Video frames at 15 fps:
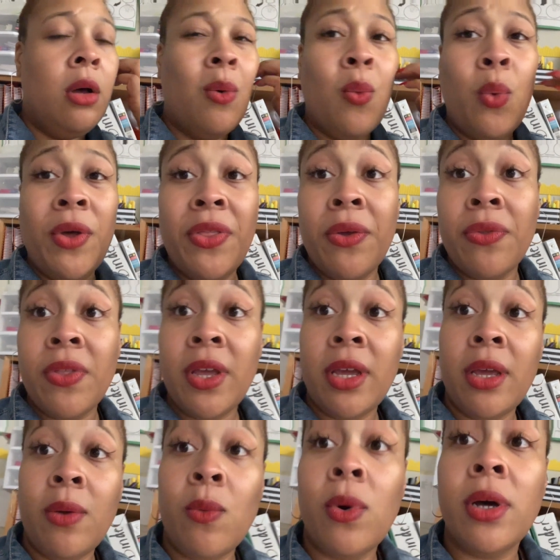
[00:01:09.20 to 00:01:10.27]
what their
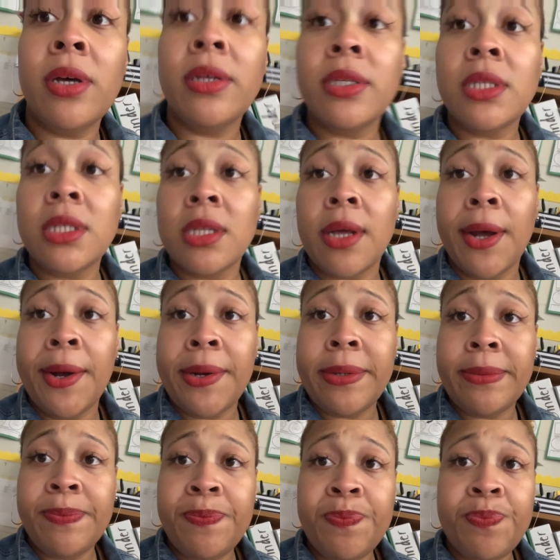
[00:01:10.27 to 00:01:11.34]
thinking was,
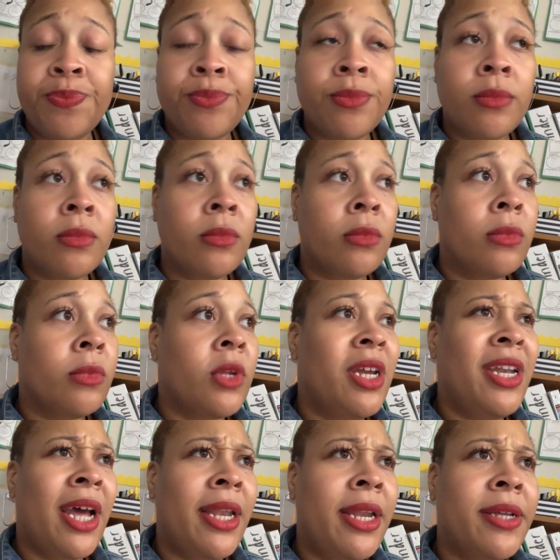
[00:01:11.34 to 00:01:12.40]

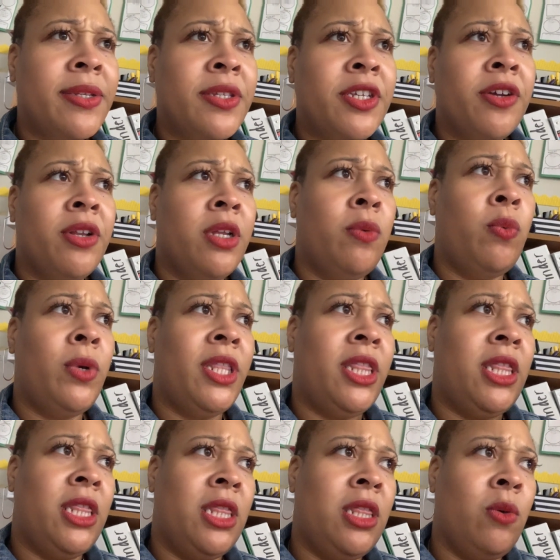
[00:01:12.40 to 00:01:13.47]
not necessarily with
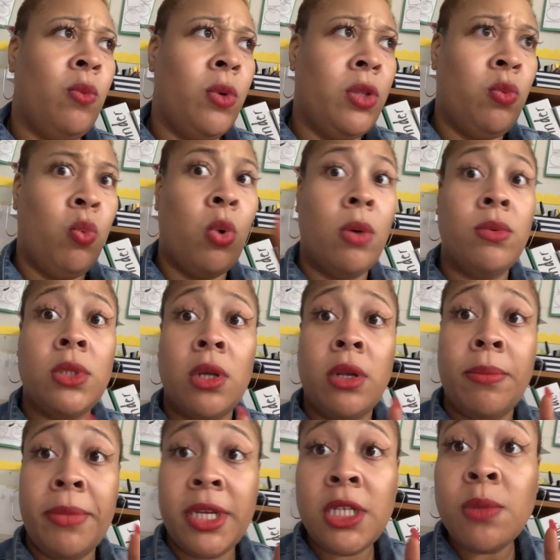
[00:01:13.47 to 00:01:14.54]
what was on
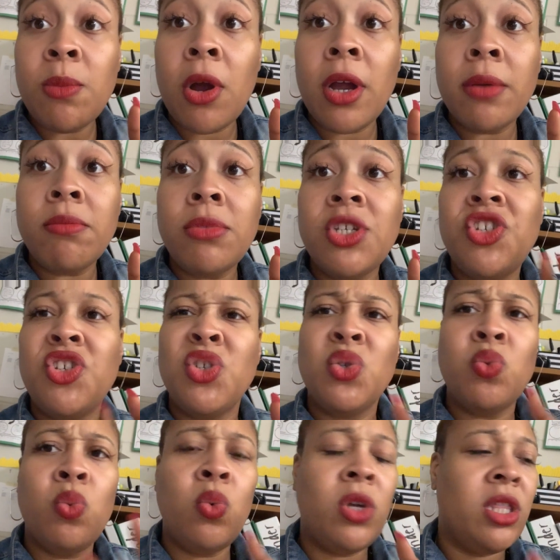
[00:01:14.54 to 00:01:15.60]
the benchmark, but
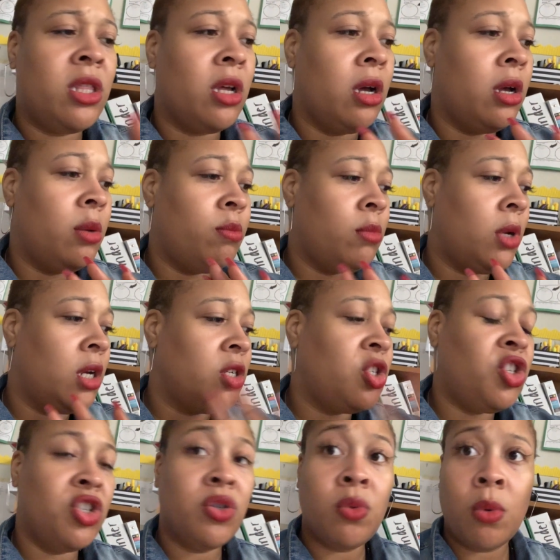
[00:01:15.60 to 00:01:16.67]
just with a
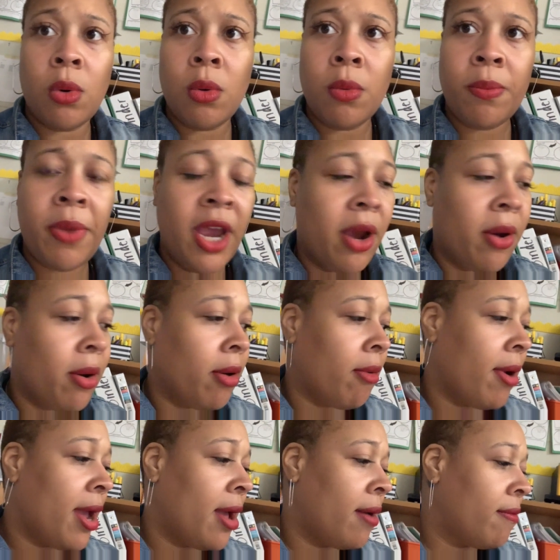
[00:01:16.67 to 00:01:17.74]
general
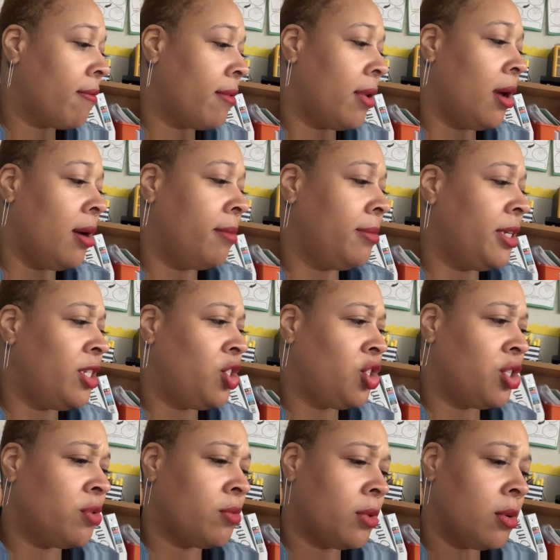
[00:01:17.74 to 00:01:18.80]
paragraph in
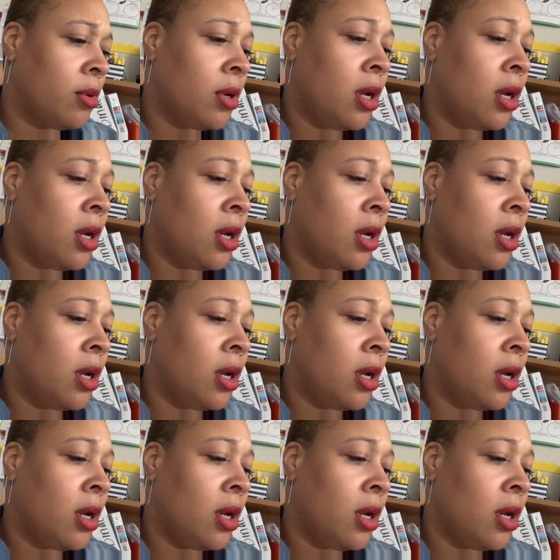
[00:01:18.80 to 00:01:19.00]
general.